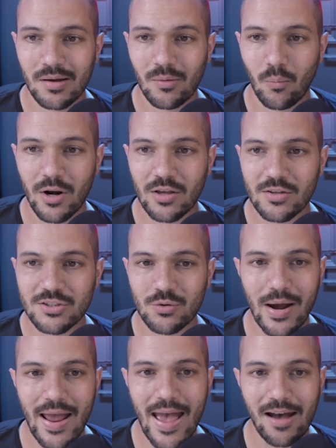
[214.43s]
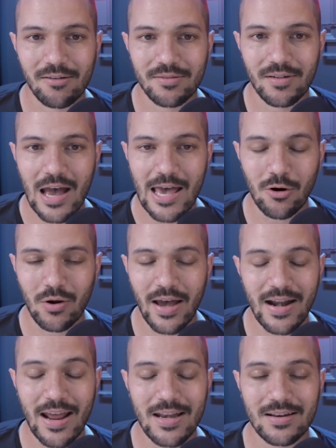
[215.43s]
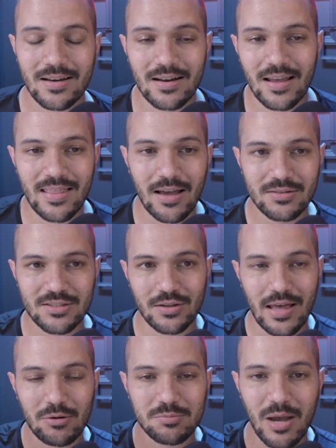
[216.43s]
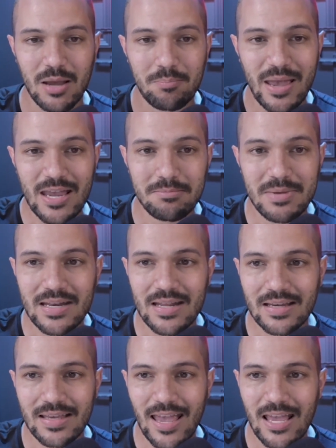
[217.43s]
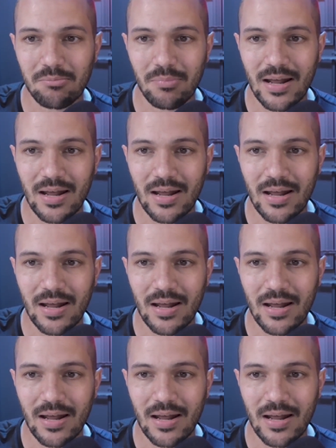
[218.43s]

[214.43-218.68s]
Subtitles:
What else do I have? So that was my paid media game.